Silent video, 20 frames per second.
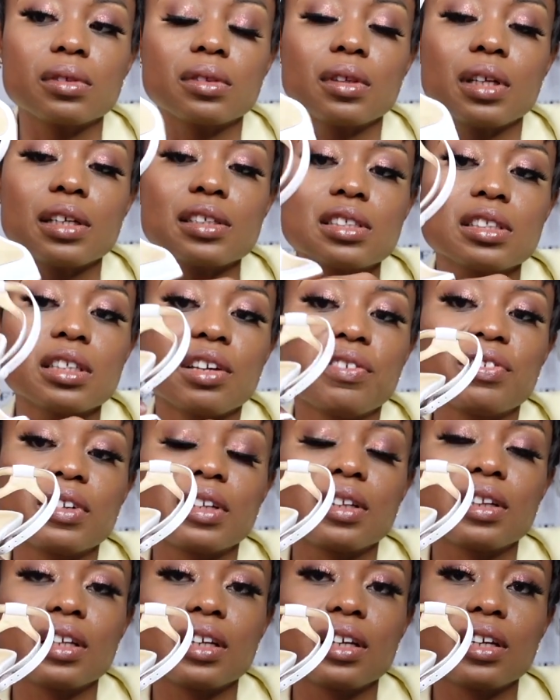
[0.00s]
That's
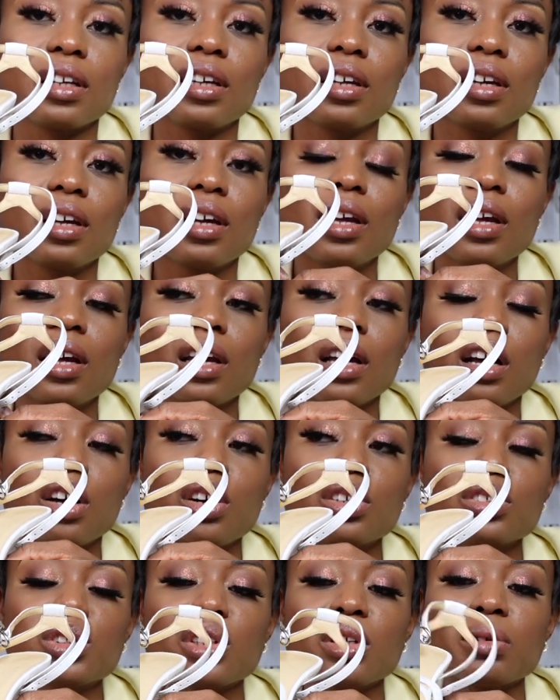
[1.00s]
definitely,
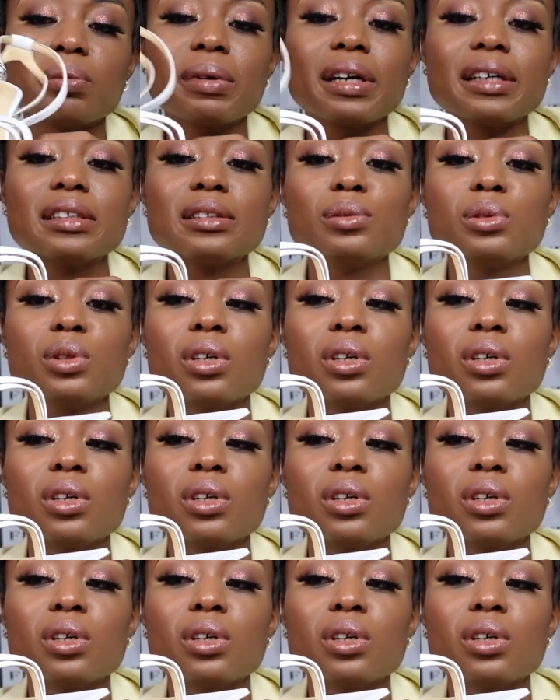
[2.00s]
also reminds me